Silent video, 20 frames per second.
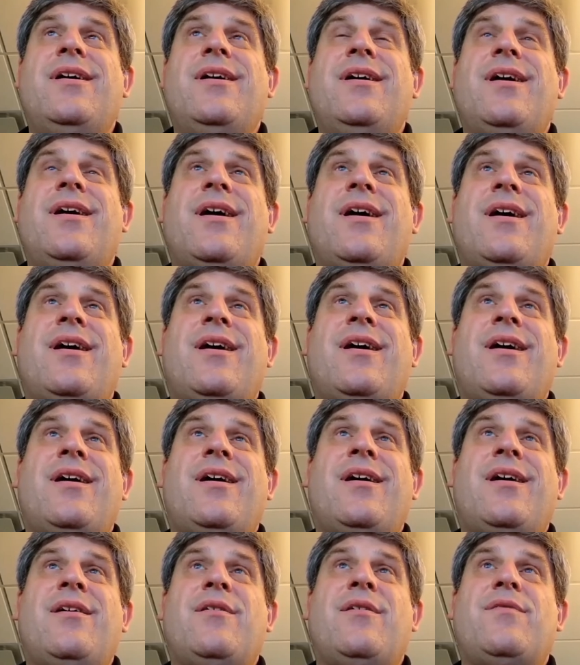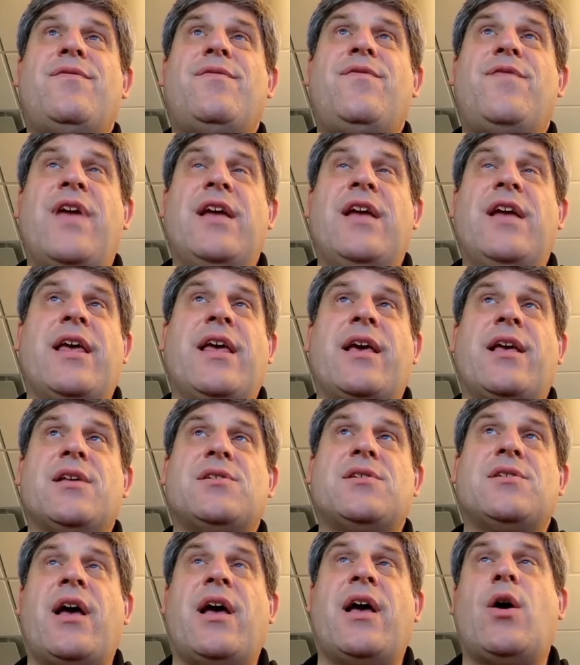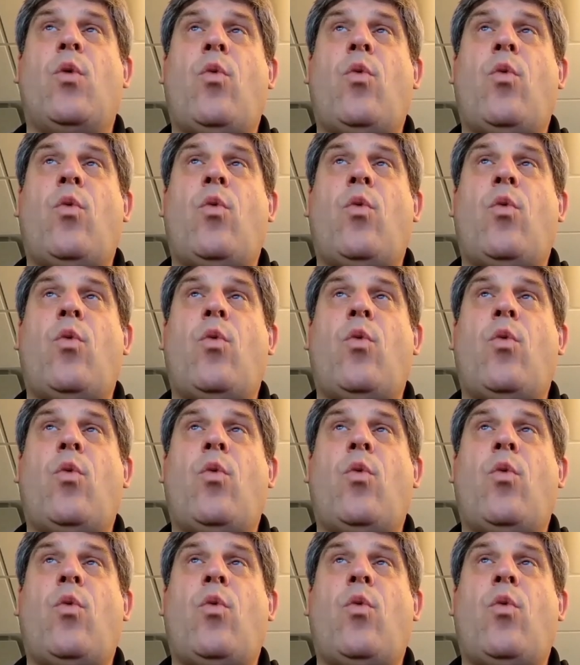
uh, feeling is like a